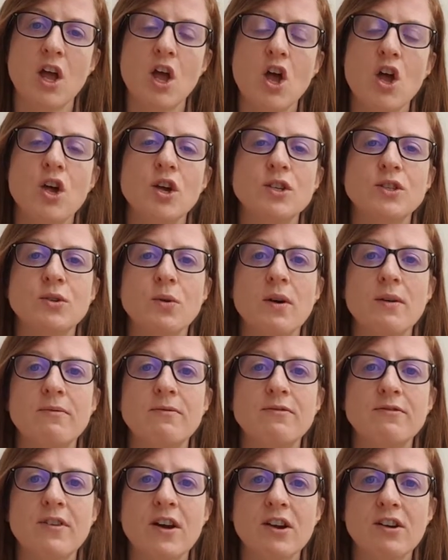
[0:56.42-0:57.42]
So I'm
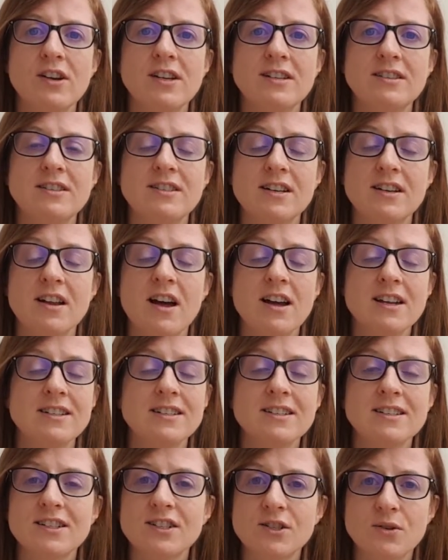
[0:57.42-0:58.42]
very
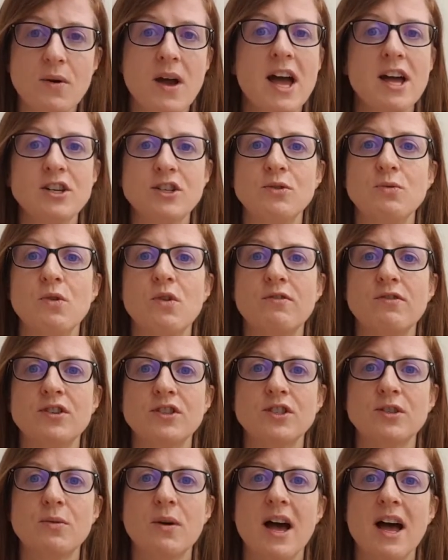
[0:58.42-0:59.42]
delighted to hand you over
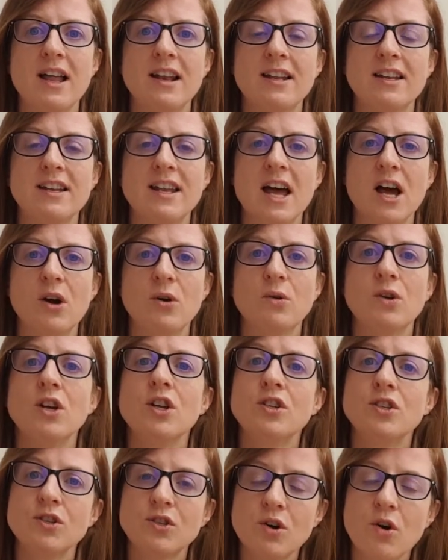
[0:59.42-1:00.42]
to Alan now
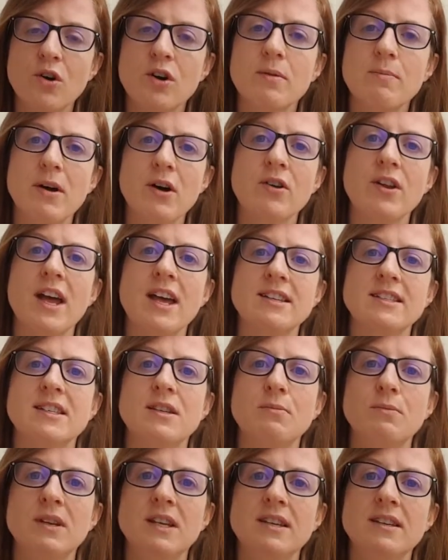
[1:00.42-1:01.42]
to talk about
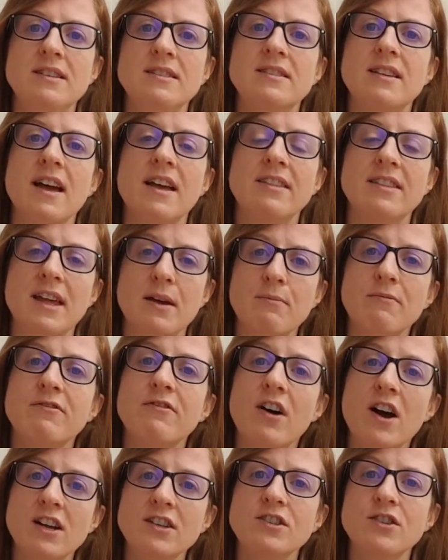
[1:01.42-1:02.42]
SMEs and then
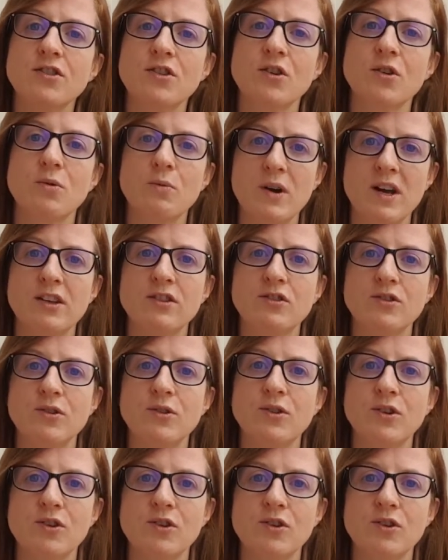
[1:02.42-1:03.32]
finding their way through the